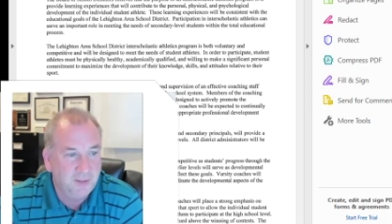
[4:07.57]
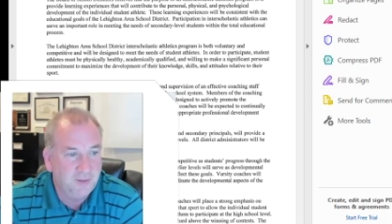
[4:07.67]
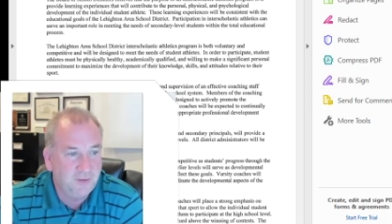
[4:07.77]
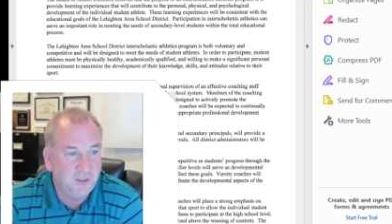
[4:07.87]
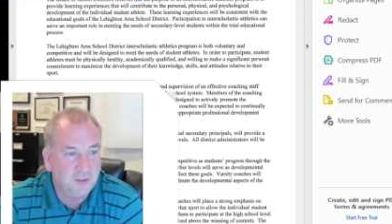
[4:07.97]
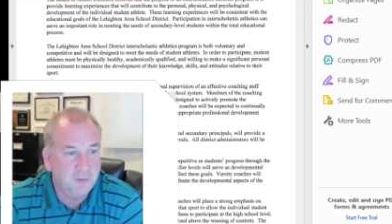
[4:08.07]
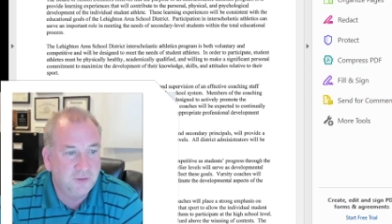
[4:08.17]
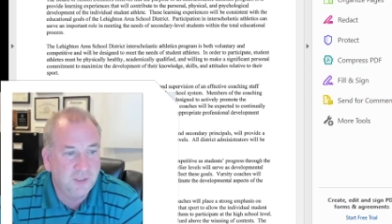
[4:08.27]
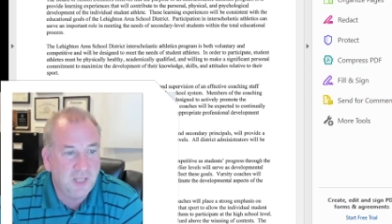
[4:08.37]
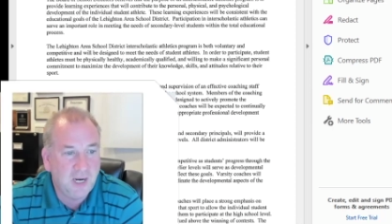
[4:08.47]
This
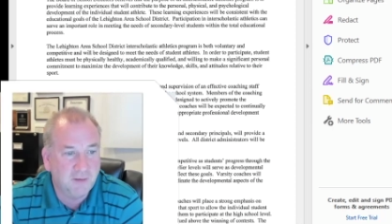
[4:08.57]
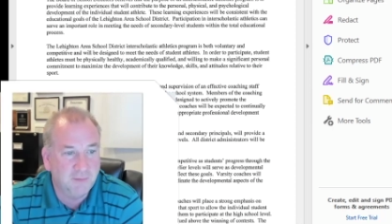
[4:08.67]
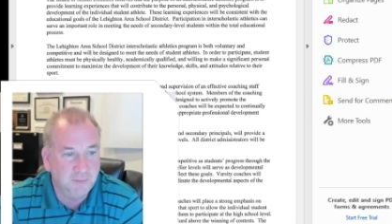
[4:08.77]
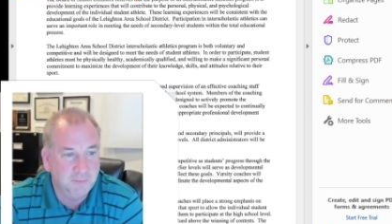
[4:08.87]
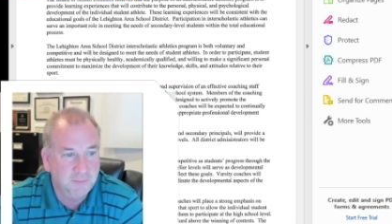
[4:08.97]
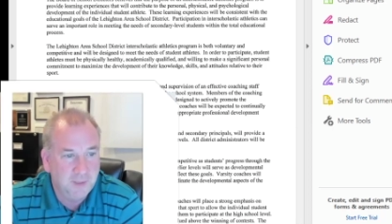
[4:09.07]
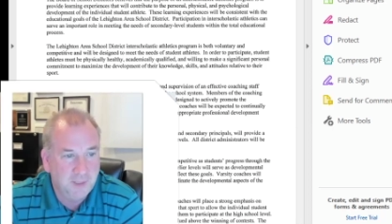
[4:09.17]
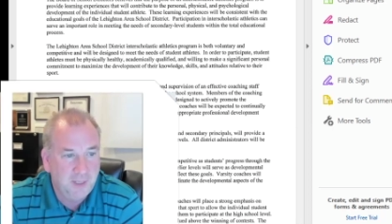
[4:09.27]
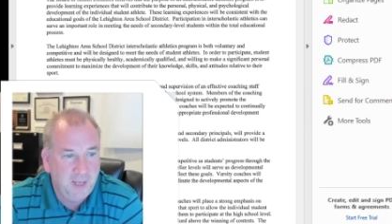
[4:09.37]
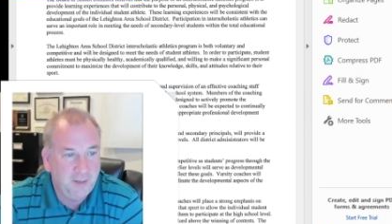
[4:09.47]
includes the locker room
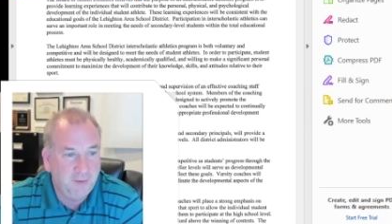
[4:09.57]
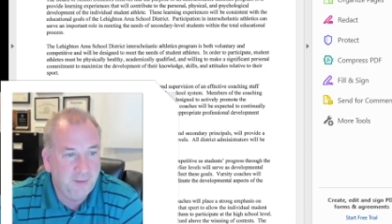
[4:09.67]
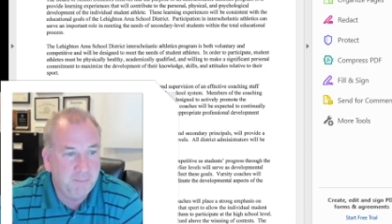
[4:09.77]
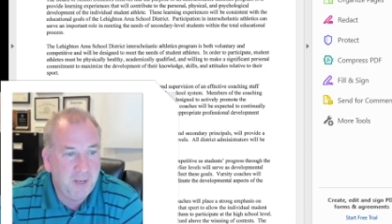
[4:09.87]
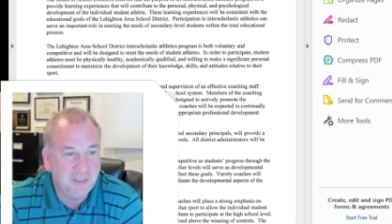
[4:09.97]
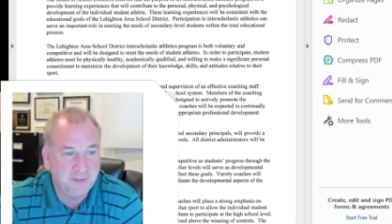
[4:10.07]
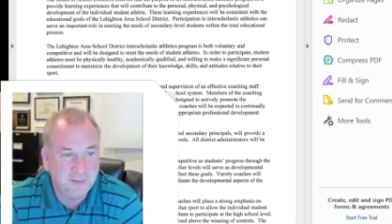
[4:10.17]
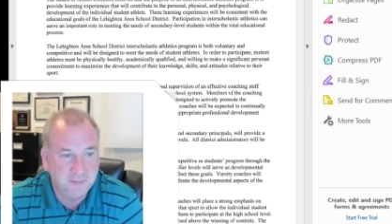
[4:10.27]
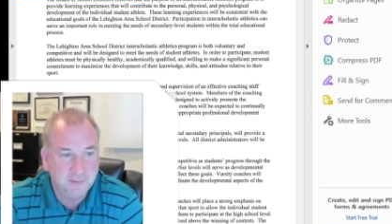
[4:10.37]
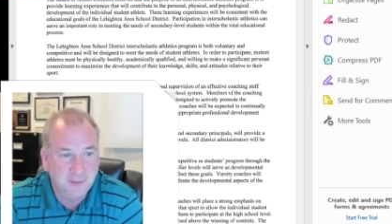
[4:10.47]
and on the
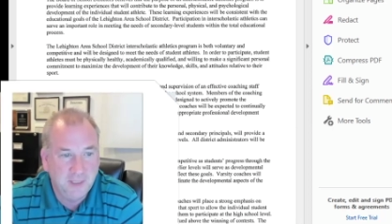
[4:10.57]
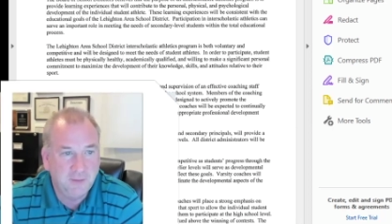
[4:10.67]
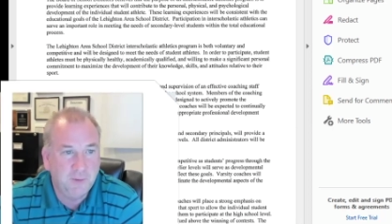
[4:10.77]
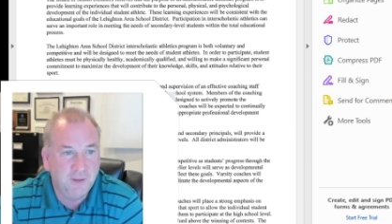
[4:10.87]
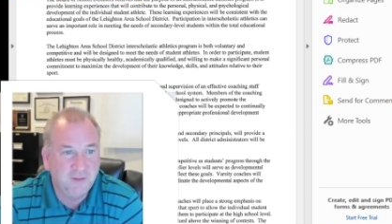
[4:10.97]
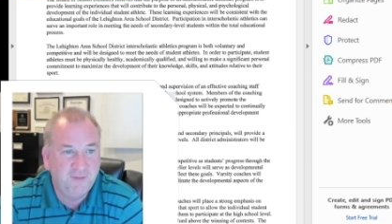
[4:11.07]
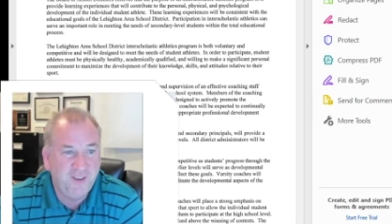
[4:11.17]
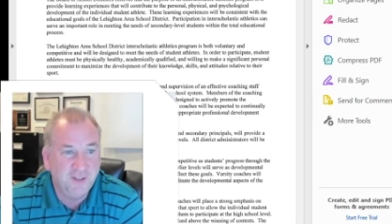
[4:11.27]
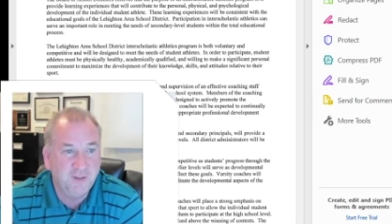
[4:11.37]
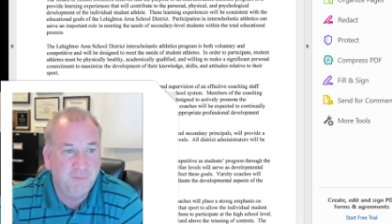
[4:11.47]
bus, as well as the
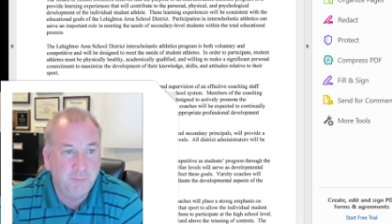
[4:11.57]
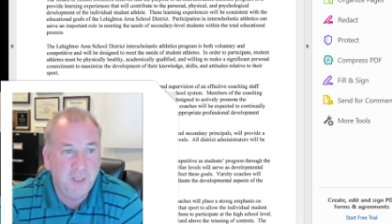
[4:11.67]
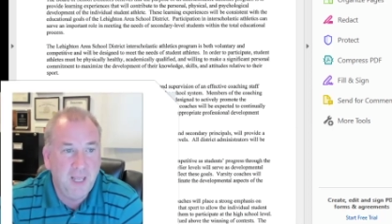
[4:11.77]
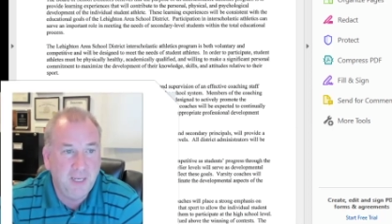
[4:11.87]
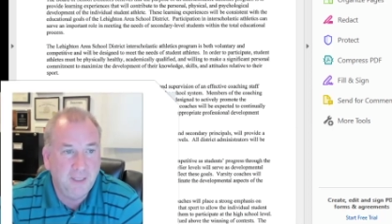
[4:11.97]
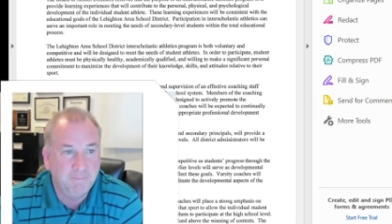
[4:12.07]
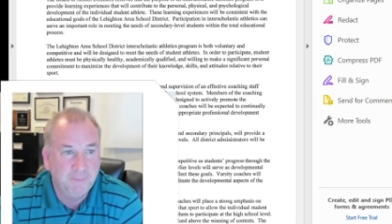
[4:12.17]
field of play.